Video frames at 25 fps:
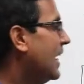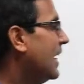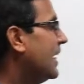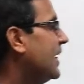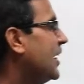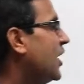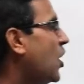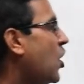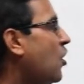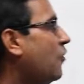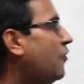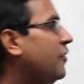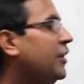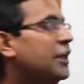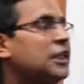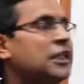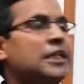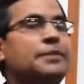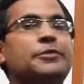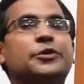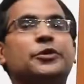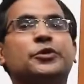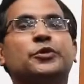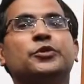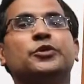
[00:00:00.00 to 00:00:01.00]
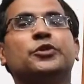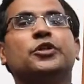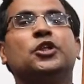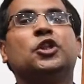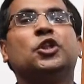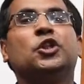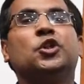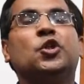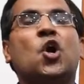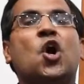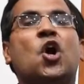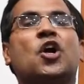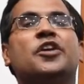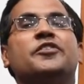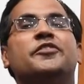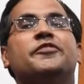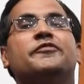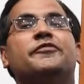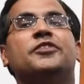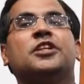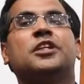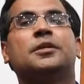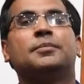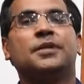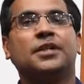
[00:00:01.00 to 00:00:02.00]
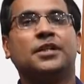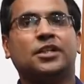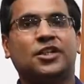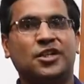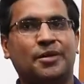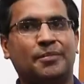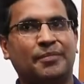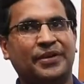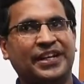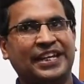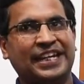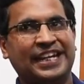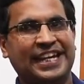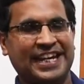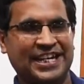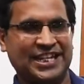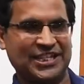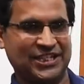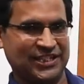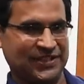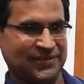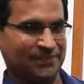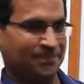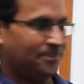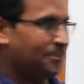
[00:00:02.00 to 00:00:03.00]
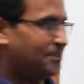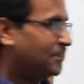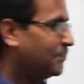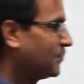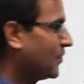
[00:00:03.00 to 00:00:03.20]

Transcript: Now we come to non-verbal communication.